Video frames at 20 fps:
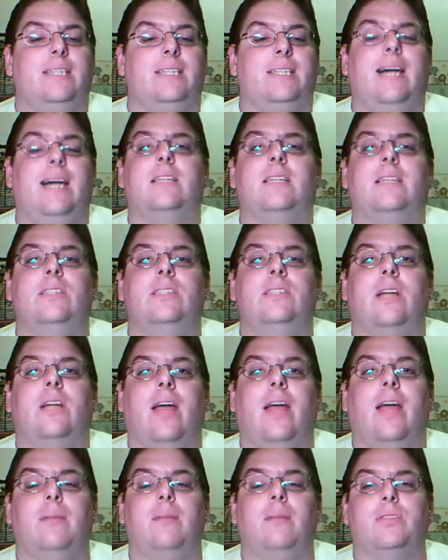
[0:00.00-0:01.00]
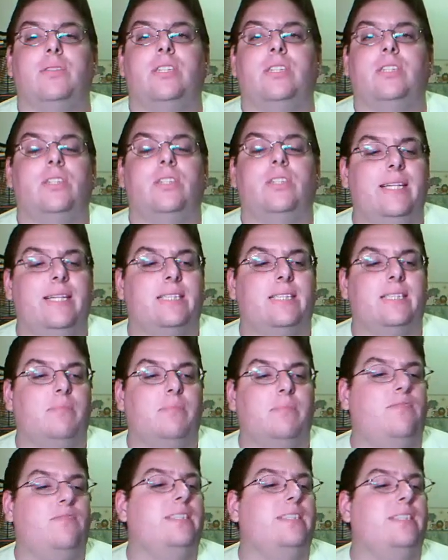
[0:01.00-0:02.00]
Doctors are able to treat
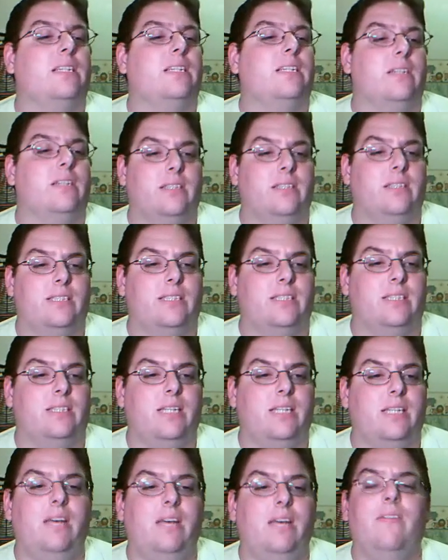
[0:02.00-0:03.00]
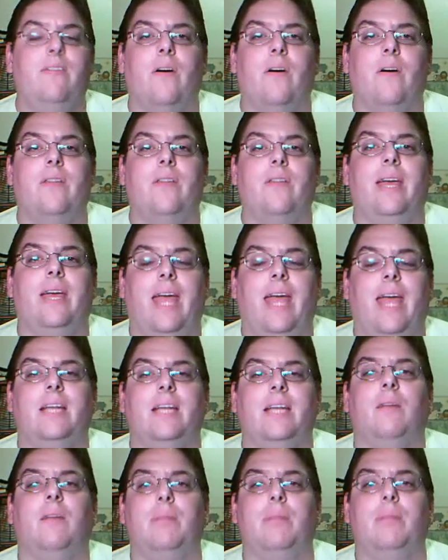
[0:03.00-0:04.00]
some physical illnesses even though they can't
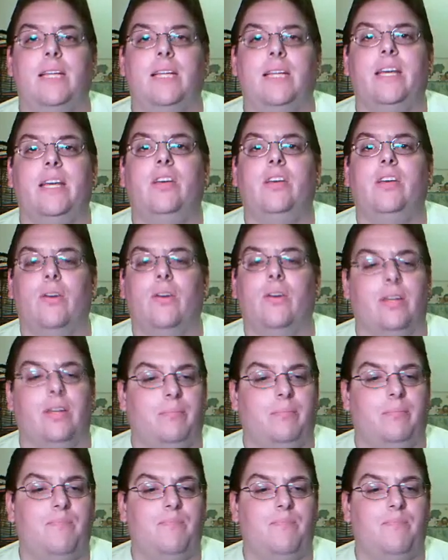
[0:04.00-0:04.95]
completely cure them.